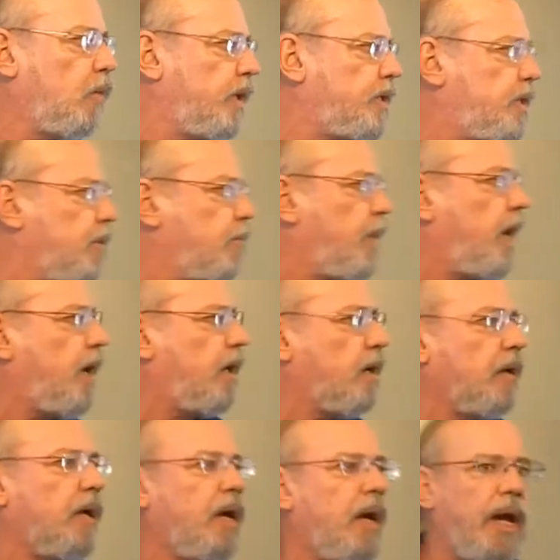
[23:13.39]
What's it
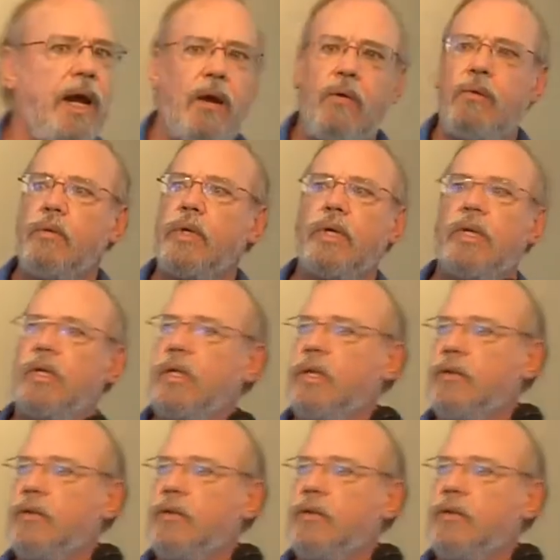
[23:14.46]
matter? How are we going